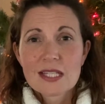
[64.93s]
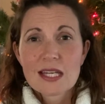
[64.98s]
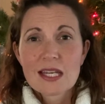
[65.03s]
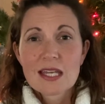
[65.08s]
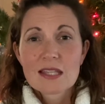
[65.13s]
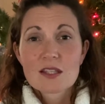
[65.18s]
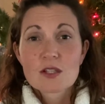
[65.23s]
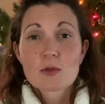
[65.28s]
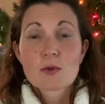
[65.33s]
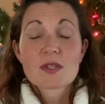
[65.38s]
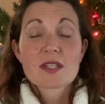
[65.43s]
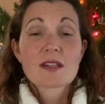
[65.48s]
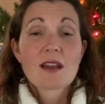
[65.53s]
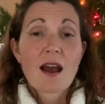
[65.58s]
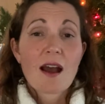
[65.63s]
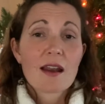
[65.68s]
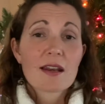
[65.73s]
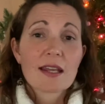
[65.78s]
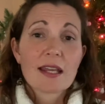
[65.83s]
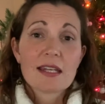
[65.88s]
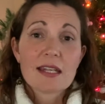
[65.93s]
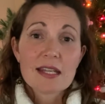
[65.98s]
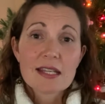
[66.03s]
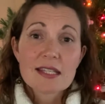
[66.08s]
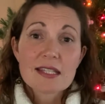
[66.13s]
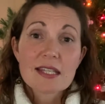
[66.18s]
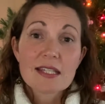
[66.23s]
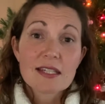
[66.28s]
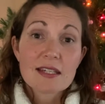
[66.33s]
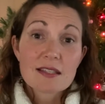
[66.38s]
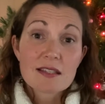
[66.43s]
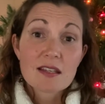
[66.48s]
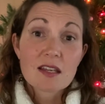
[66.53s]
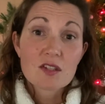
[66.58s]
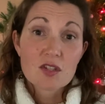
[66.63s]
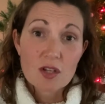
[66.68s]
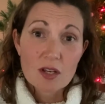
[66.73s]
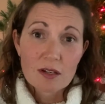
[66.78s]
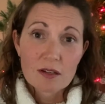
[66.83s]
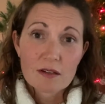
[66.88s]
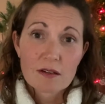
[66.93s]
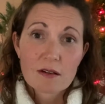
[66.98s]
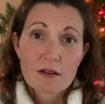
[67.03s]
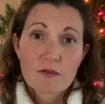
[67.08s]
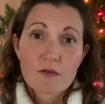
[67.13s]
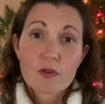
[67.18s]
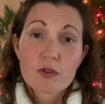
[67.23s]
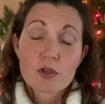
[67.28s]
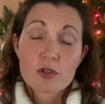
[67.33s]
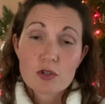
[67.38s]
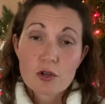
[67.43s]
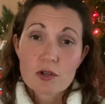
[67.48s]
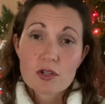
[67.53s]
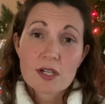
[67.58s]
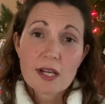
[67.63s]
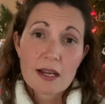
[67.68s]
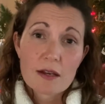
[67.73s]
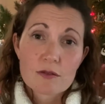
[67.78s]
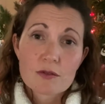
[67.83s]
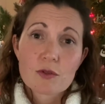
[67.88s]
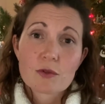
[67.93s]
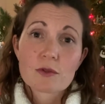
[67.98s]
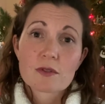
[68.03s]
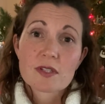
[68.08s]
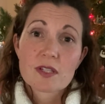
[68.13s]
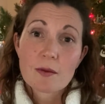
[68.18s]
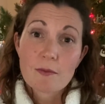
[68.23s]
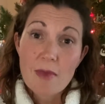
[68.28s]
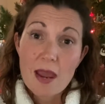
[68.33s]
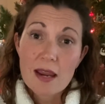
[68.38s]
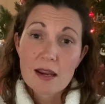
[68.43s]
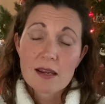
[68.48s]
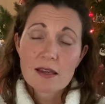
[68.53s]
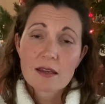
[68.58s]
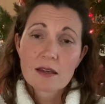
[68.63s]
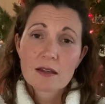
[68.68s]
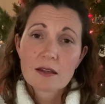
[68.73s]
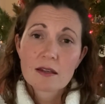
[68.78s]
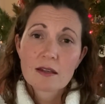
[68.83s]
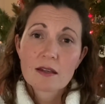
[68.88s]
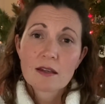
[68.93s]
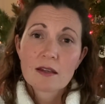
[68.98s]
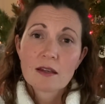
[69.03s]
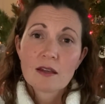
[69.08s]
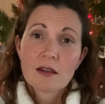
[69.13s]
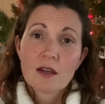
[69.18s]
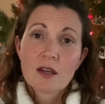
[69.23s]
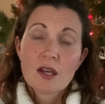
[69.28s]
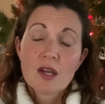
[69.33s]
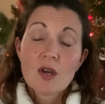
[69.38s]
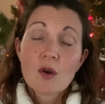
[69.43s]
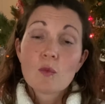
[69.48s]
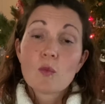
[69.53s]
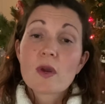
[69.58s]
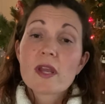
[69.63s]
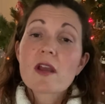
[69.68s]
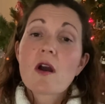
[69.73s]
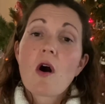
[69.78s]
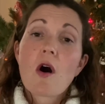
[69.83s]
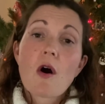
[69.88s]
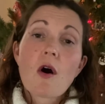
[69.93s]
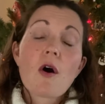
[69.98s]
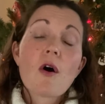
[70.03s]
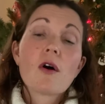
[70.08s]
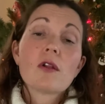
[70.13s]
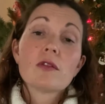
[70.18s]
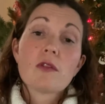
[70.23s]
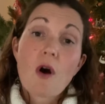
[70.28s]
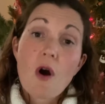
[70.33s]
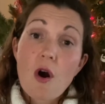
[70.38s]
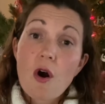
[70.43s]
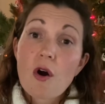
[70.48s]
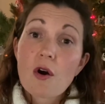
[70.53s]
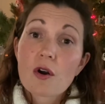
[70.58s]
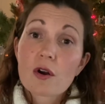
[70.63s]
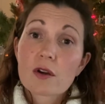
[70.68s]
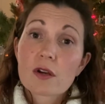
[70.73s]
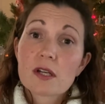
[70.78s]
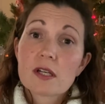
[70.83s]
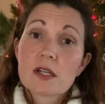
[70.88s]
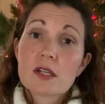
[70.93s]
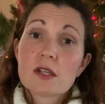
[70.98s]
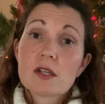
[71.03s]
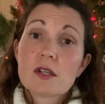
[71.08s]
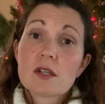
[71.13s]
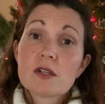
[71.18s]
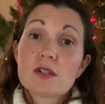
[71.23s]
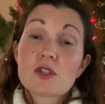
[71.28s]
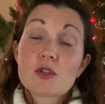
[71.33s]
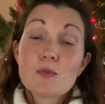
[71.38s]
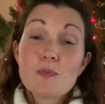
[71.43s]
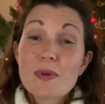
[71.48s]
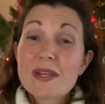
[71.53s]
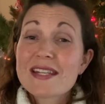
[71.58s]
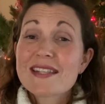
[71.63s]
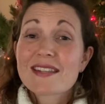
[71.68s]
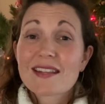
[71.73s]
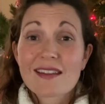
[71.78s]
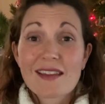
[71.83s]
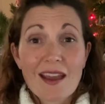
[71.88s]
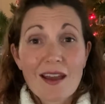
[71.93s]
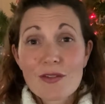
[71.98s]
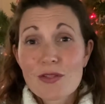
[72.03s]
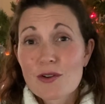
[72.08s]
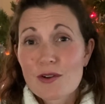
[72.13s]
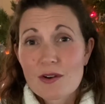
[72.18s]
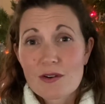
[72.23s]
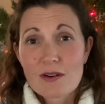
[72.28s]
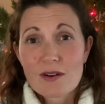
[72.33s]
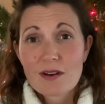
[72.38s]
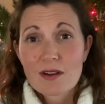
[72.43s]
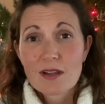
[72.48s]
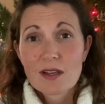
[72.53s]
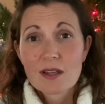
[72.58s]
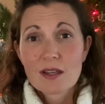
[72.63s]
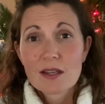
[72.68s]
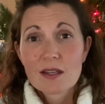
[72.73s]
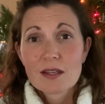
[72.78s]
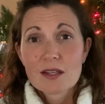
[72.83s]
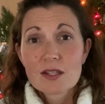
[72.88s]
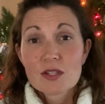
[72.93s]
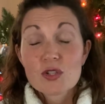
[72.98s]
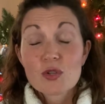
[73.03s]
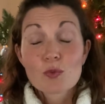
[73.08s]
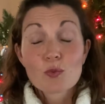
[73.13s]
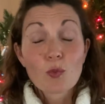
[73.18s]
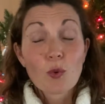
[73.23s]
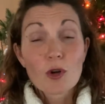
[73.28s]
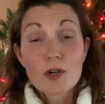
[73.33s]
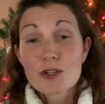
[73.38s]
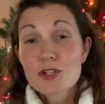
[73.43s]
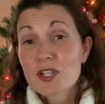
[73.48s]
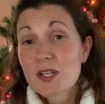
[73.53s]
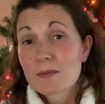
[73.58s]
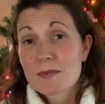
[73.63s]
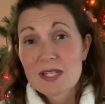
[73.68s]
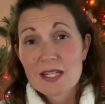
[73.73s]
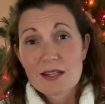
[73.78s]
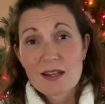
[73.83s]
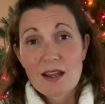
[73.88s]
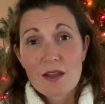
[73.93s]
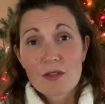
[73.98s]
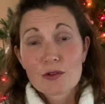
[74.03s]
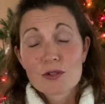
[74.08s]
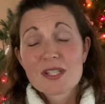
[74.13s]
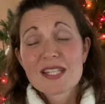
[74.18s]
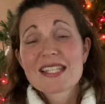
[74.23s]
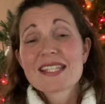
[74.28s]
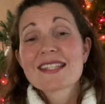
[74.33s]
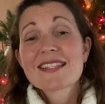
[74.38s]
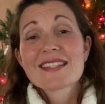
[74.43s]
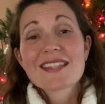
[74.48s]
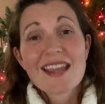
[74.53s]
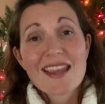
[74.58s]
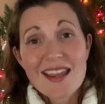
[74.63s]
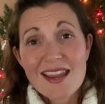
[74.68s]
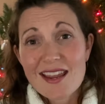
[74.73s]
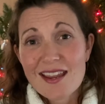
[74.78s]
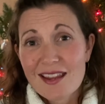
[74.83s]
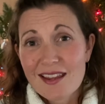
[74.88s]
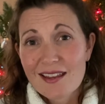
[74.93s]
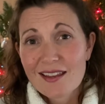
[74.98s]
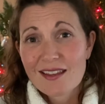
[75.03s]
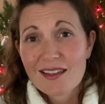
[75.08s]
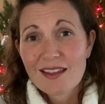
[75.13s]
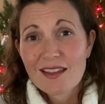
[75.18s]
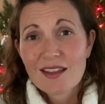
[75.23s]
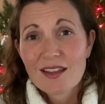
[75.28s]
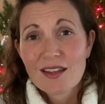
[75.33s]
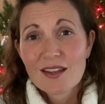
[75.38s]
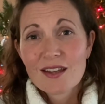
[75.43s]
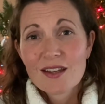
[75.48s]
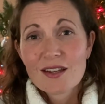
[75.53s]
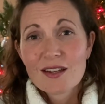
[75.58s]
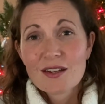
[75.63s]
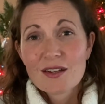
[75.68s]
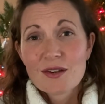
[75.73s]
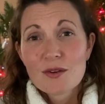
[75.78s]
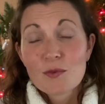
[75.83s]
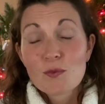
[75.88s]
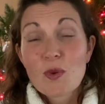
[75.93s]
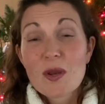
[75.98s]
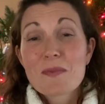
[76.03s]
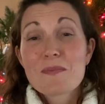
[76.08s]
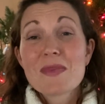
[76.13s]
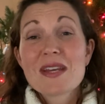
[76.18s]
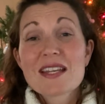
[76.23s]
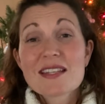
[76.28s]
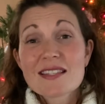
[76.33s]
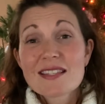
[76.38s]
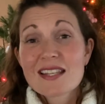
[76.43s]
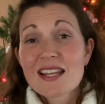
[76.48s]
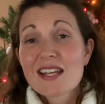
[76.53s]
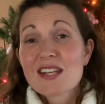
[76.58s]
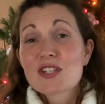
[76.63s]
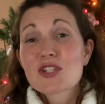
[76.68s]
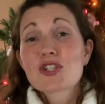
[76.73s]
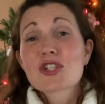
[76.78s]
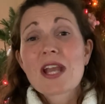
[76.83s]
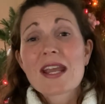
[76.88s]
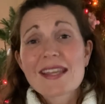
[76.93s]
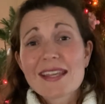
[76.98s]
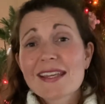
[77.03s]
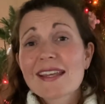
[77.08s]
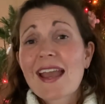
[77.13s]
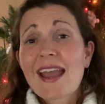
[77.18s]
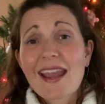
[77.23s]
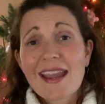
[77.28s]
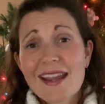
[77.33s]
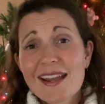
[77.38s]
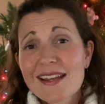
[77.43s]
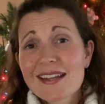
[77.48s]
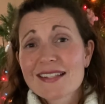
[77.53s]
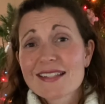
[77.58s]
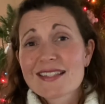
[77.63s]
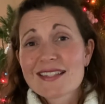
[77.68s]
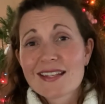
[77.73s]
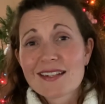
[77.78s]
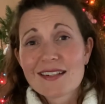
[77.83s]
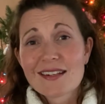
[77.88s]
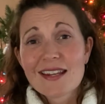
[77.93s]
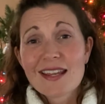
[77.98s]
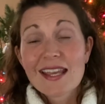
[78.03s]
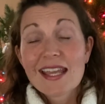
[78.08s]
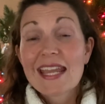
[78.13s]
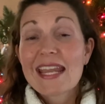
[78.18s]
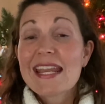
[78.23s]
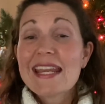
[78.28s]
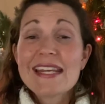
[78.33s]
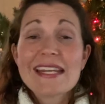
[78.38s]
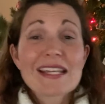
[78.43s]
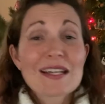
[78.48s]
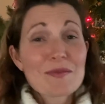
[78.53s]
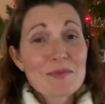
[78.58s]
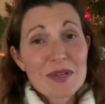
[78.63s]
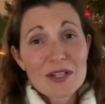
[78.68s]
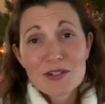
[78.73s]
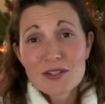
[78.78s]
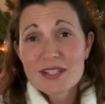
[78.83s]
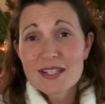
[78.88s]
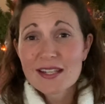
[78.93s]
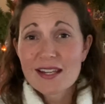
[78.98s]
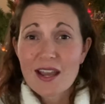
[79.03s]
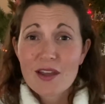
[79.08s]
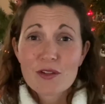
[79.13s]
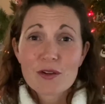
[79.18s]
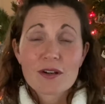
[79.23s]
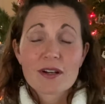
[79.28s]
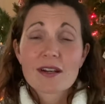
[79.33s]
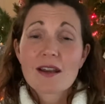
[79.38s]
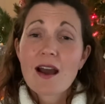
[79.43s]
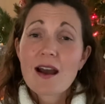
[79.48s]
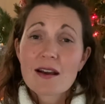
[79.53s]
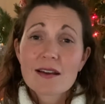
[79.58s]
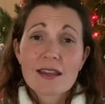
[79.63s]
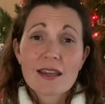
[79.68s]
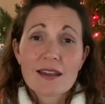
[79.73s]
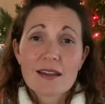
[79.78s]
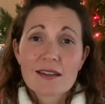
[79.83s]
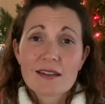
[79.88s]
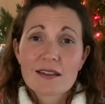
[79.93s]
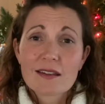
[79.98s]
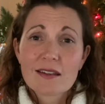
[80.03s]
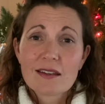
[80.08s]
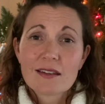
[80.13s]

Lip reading: This was not an easy decision for the church council to make. We all long to be together, to worship together, to sing. We miss shaking hands and eating a meal together and hugging,